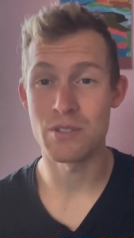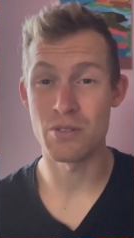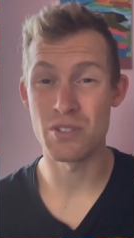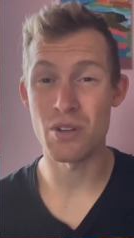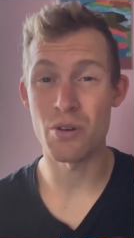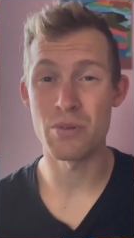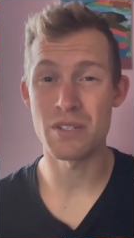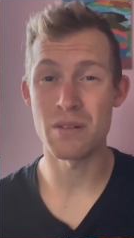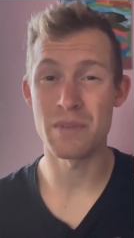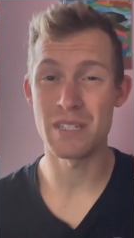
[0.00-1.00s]
So it's
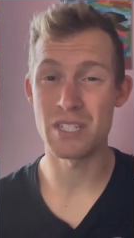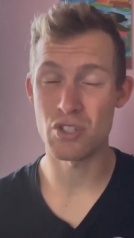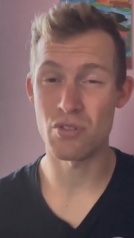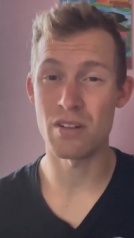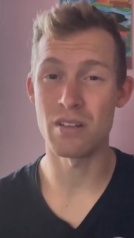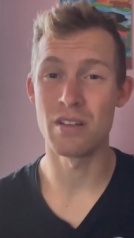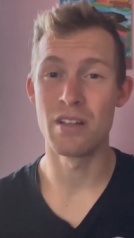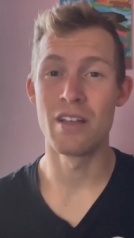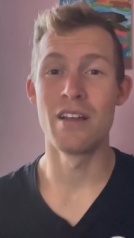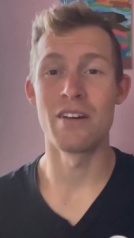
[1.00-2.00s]
always going to be a struggle
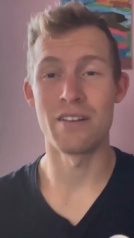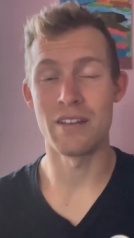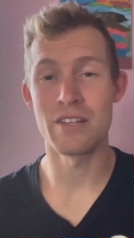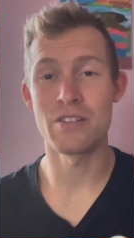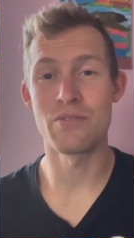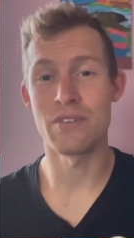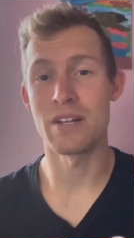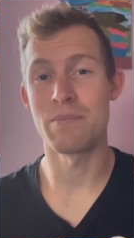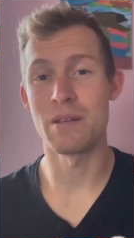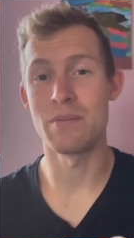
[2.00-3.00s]
unless you
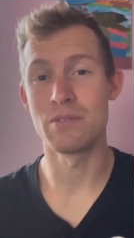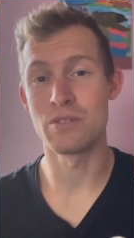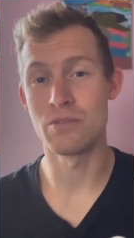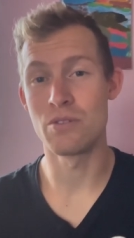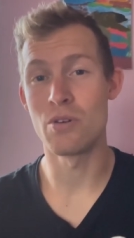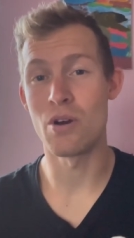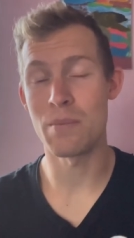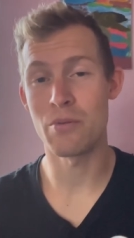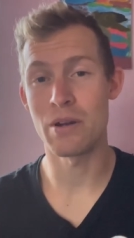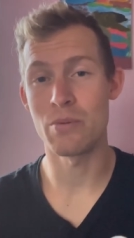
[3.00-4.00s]
find people to
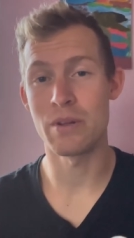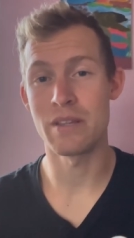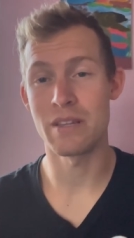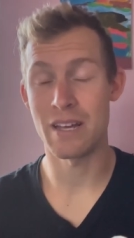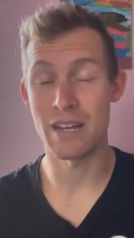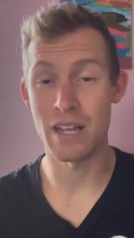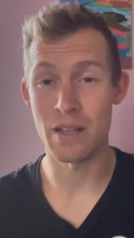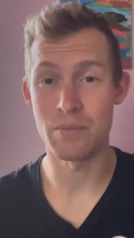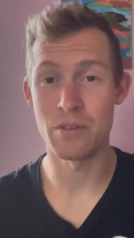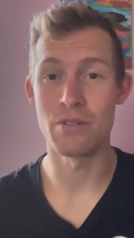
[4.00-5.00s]
cooperate with that can
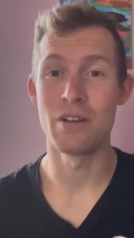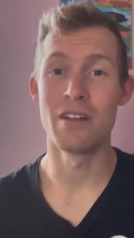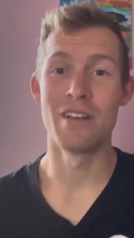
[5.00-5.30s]
help you